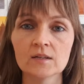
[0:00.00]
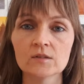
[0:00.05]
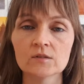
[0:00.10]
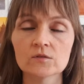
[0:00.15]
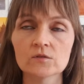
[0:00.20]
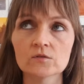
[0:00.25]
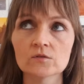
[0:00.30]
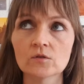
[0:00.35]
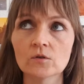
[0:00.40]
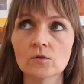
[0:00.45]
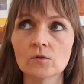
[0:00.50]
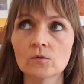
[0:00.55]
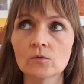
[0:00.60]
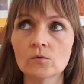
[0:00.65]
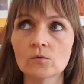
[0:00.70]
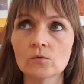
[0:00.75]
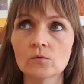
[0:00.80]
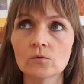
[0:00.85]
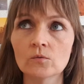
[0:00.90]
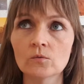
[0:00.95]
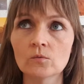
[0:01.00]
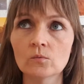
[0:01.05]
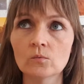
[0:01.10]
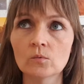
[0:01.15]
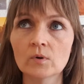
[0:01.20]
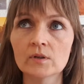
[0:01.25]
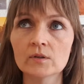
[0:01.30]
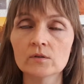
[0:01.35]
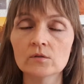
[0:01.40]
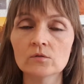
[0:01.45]
So
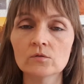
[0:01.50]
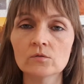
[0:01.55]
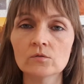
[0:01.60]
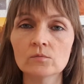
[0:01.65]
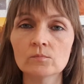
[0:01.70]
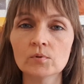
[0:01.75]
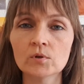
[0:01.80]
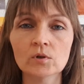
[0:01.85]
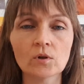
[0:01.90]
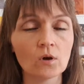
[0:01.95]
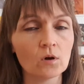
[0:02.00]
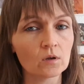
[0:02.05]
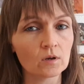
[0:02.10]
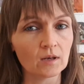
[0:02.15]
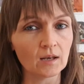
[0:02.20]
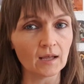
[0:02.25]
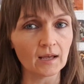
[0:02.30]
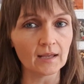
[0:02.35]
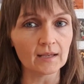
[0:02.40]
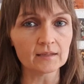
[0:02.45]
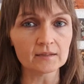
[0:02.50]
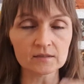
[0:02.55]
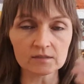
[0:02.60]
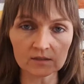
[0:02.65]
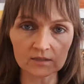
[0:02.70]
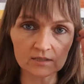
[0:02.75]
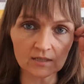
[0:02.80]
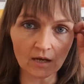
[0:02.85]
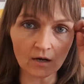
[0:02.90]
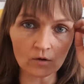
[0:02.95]
when you put on light and
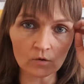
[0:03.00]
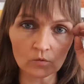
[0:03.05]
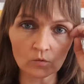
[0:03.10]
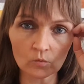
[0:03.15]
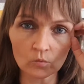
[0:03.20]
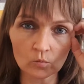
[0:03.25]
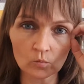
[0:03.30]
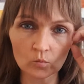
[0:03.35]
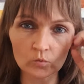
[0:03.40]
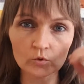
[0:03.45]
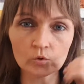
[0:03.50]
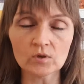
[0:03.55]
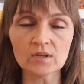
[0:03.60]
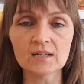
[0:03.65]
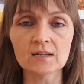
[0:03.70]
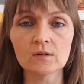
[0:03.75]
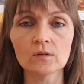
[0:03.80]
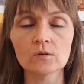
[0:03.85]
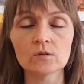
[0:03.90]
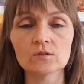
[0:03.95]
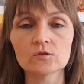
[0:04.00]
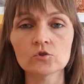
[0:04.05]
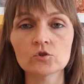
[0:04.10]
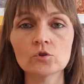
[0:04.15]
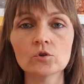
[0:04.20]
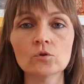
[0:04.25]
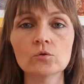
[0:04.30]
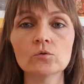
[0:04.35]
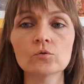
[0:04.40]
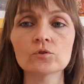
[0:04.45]
shadow, you can
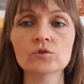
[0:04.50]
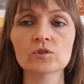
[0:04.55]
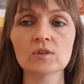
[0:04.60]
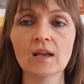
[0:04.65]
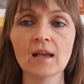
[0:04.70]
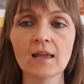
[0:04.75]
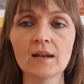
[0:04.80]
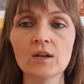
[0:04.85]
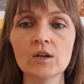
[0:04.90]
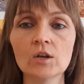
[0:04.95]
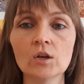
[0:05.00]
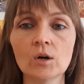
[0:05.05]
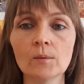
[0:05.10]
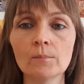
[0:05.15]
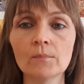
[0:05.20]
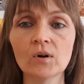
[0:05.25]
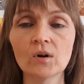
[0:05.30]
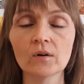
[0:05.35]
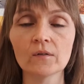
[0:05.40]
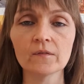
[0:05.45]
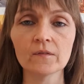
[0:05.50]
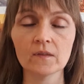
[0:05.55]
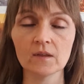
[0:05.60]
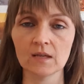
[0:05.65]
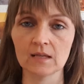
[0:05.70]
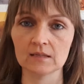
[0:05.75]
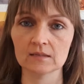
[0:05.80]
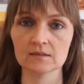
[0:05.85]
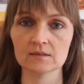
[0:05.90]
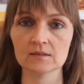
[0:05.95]
choose a number of
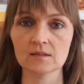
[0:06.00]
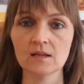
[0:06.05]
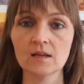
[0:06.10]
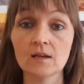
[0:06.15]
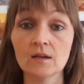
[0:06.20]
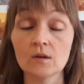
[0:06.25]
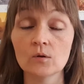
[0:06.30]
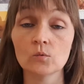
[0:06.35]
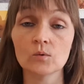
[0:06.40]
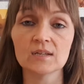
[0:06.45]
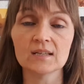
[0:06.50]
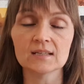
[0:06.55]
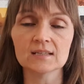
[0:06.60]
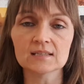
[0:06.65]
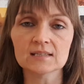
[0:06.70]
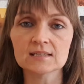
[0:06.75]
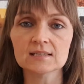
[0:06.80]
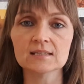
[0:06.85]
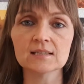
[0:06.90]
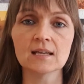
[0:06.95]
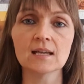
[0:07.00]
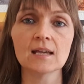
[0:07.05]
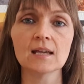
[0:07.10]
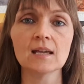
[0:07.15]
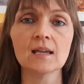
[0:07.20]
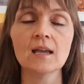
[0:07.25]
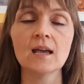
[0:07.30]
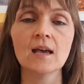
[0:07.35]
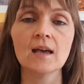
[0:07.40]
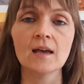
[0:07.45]
things. We can
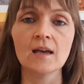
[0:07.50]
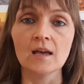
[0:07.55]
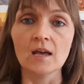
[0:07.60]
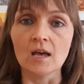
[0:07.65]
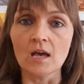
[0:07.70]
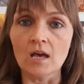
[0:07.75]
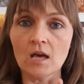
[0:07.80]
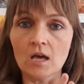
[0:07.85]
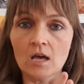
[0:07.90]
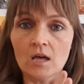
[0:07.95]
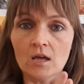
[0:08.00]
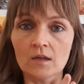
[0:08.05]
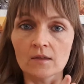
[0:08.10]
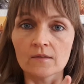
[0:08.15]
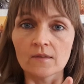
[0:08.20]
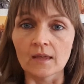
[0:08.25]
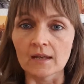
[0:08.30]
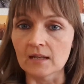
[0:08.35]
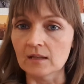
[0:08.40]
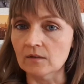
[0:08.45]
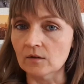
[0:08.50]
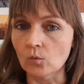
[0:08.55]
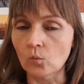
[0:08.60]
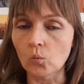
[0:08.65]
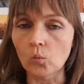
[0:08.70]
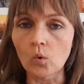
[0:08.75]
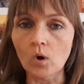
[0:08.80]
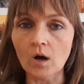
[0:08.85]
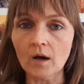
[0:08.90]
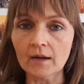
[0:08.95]
say that in the
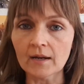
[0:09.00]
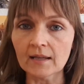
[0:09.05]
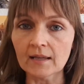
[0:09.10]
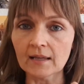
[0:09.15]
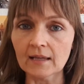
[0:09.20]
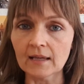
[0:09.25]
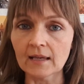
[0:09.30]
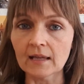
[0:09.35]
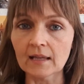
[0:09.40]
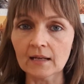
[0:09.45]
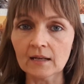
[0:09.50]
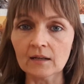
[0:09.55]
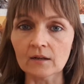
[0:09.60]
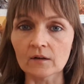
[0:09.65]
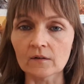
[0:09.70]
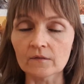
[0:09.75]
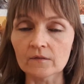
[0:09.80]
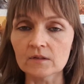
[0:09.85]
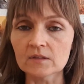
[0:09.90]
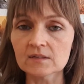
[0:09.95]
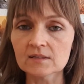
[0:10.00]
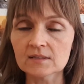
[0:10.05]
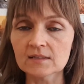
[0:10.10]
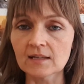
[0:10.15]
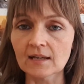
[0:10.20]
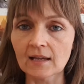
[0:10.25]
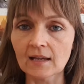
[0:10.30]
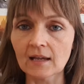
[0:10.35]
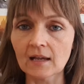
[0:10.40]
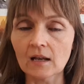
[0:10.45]
one end of the
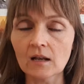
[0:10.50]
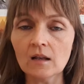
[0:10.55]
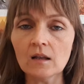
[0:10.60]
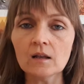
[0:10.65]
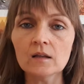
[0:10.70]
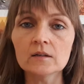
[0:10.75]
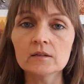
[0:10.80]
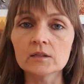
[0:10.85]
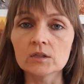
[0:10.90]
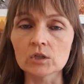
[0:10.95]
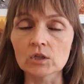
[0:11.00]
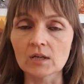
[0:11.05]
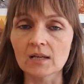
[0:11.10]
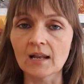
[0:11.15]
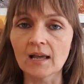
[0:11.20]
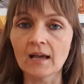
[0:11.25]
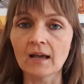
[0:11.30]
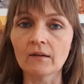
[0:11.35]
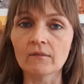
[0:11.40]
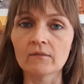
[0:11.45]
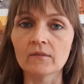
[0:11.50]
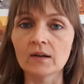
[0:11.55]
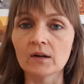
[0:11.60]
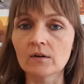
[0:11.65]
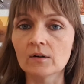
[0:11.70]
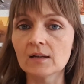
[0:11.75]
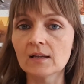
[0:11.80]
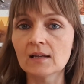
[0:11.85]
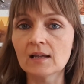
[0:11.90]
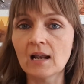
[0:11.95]
scale, you can have
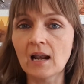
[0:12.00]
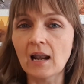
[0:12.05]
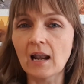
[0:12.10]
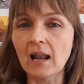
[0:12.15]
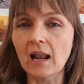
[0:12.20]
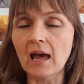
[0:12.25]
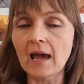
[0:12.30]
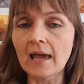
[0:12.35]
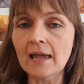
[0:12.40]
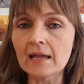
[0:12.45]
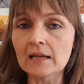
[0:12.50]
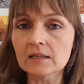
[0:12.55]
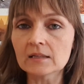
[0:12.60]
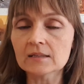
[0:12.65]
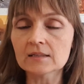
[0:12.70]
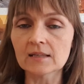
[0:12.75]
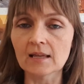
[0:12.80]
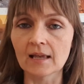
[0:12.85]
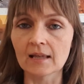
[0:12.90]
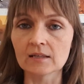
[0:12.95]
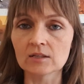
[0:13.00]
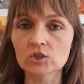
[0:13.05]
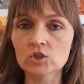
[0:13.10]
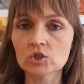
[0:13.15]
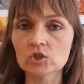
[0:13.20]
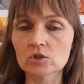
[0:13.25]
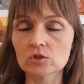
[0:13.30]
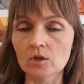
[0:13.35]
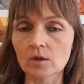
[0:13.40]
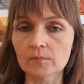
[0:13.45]
very light and
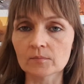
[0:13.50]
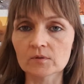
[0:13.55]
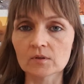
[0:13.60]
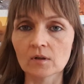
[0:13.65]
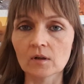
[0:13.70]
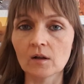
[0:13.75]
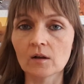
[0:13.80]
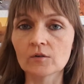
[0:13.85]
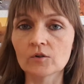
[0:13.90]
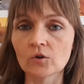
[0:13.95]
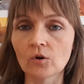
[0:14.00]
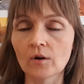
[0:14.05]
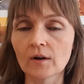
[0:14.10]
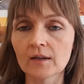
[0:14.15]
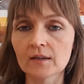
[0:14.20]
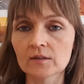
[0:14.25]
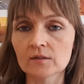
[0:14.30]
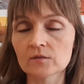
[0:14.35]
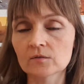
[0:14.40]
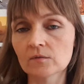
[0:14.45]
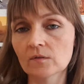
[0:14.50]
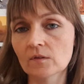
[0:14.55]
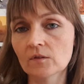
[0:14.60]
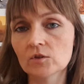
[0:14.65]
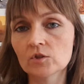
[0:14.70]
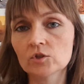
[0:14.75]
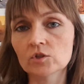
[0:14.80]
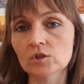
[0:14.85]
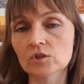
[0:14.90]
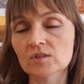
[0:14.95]
subtle drawings with
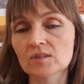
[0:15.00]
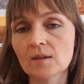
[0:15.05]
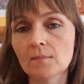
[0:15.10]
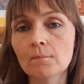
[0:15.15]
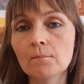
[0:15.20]
just a